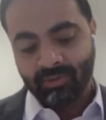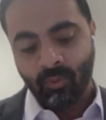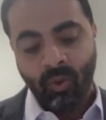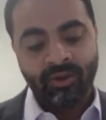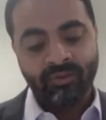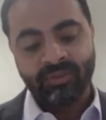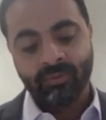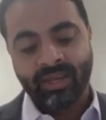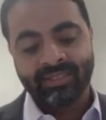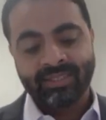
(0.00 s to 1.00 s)
one of the
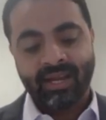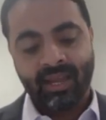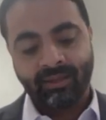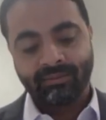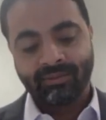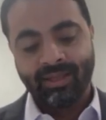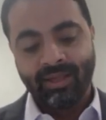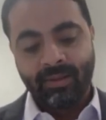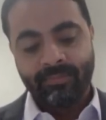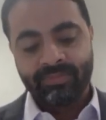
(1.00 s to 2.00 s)
ways that I,
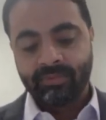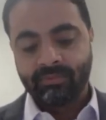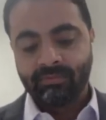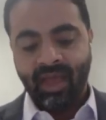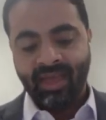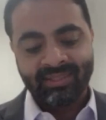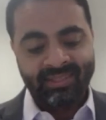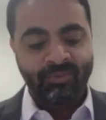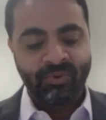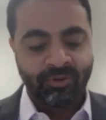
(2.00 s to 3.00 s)
as
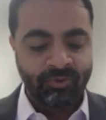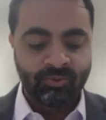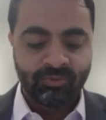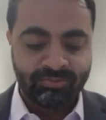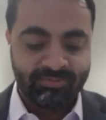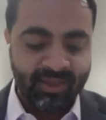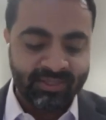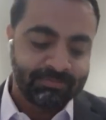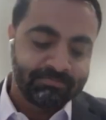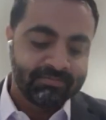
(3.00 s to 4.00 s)
someone who,
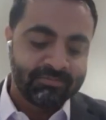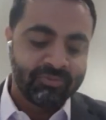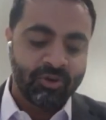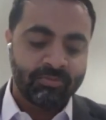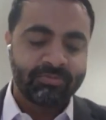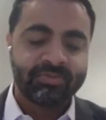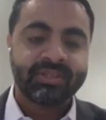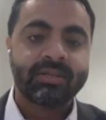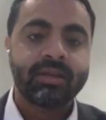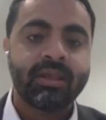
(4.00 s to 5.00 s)
you know,
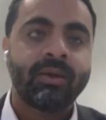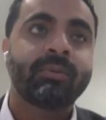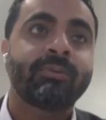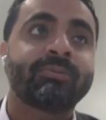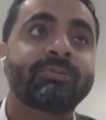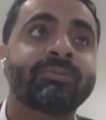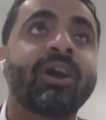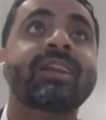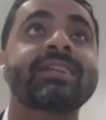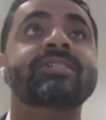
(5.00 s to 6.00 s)

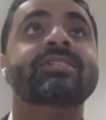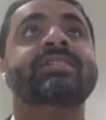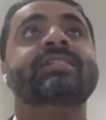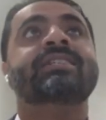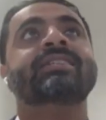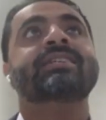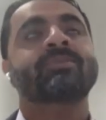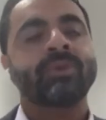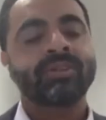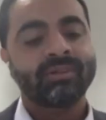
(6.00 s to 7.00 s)
got interested in
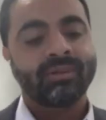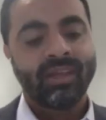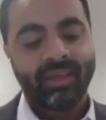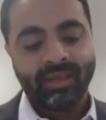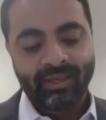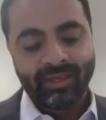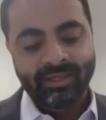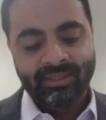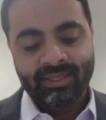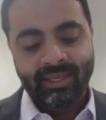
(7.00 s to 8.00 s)
this one,
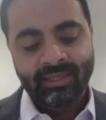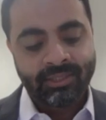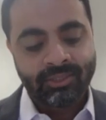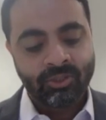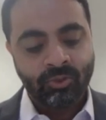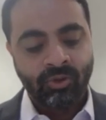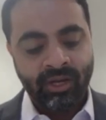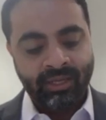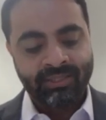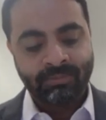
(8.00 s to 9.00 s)
is a
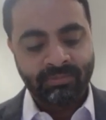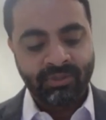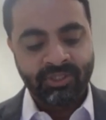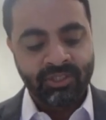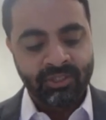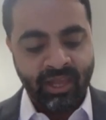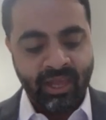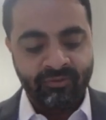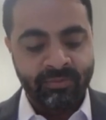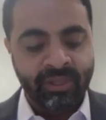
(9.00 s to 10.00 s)
story, is a personal
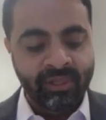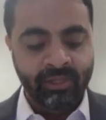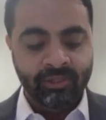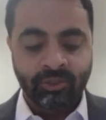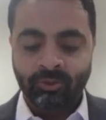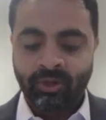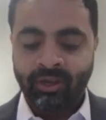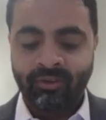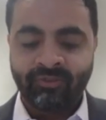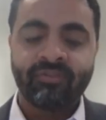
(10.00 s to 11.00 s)
kind of familial
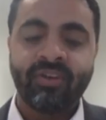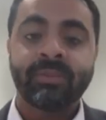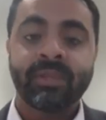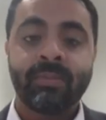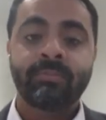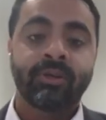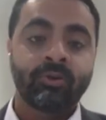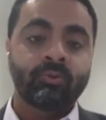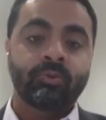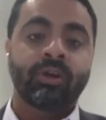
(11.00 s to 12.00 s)
story of a family member
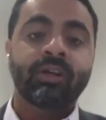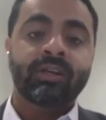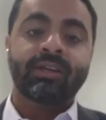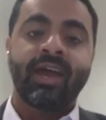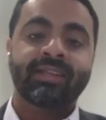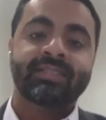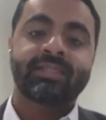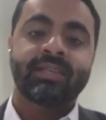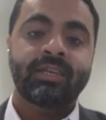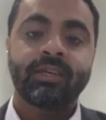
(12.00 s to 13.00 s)
who worked at
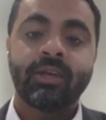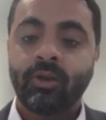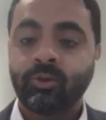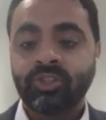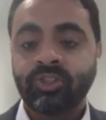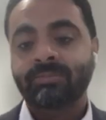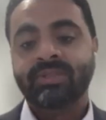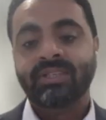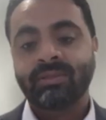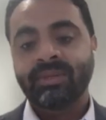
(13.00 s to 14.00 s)
sea, whose ship
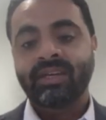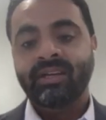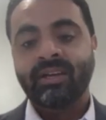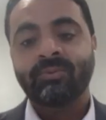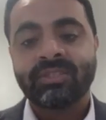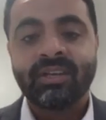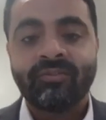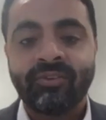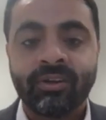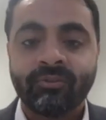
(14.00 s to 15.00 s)
disappeared and was
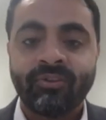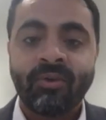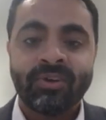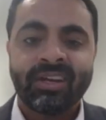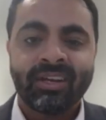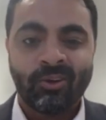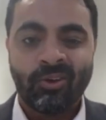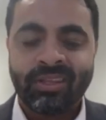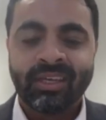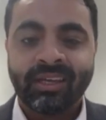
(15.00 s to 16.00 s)
never found. And, you know,
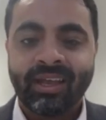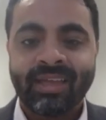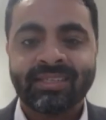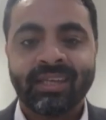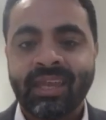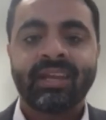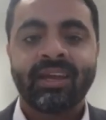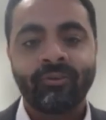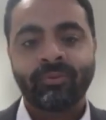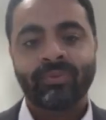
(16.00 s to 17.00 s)
I think as a kid,
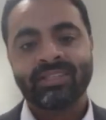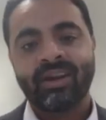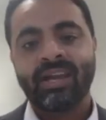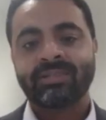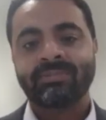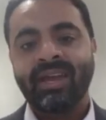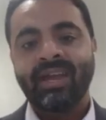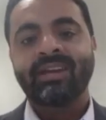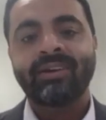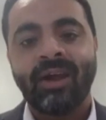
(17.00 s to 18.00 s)
I've always scratched my
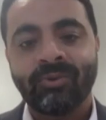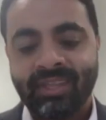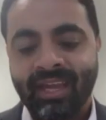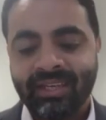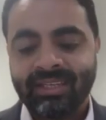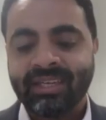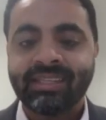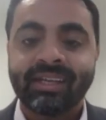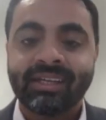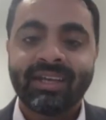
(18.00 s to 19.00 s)
head around the idea
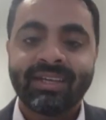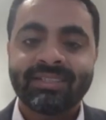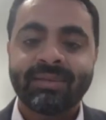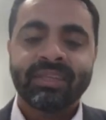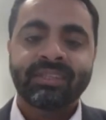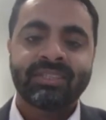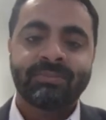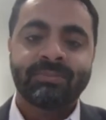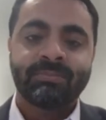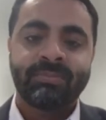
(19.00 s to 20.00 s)
that something this
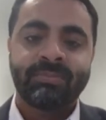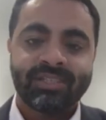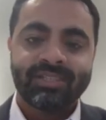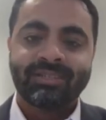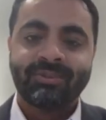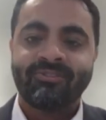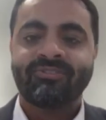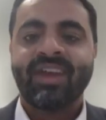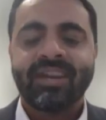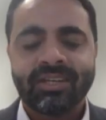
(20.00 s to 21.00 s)
big could just
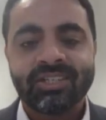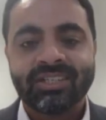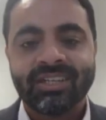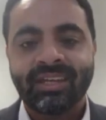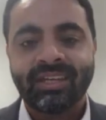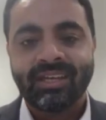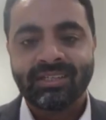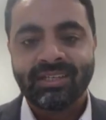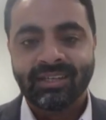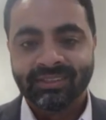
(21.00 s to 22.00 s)
vanish, and yet
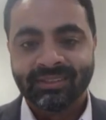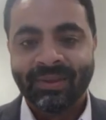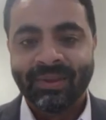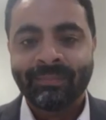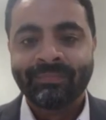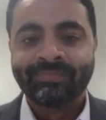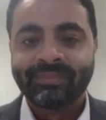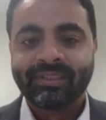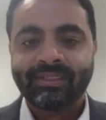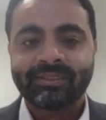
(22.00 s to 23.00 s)
it does.
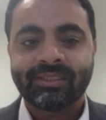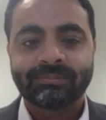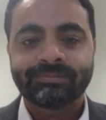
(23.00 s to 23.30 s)
So.